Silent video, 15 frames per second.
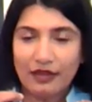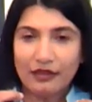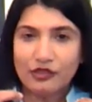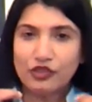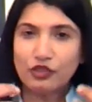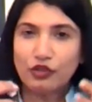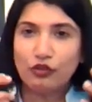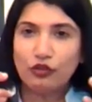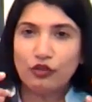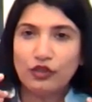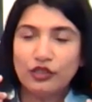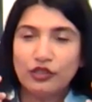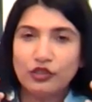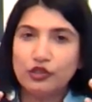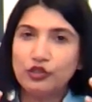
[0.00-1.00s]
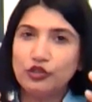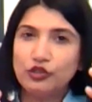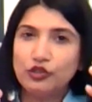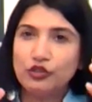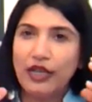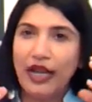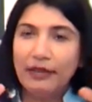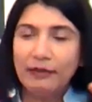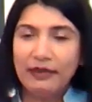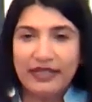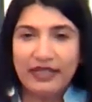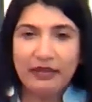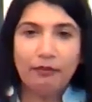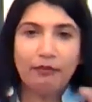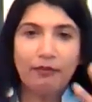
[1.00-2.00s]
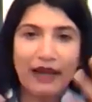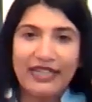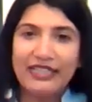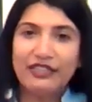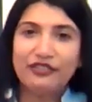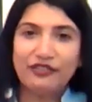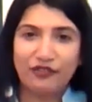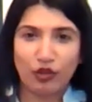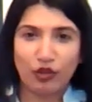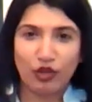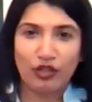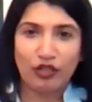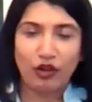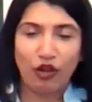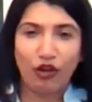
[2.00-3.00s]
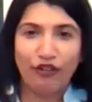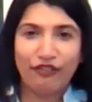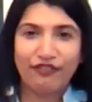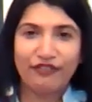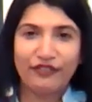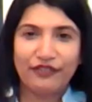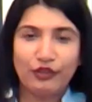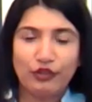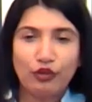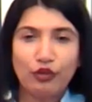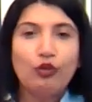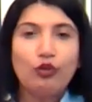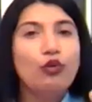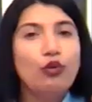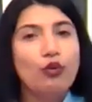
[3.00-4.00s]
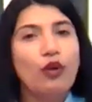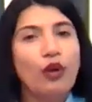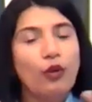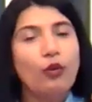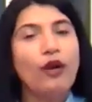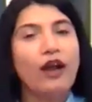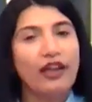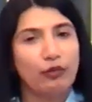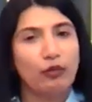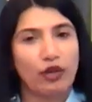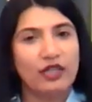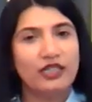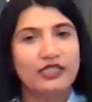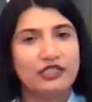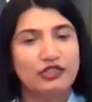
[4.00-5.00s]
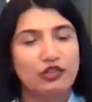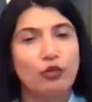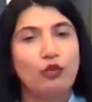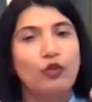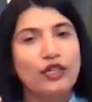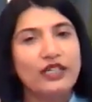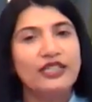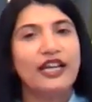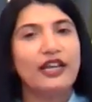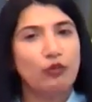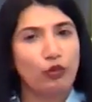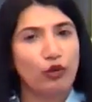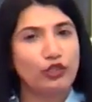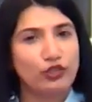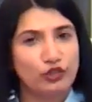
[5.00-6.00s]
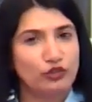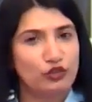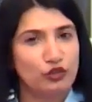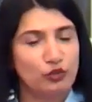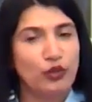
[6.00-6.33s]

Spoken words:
so I became mindful of, who I was, what did I want to do?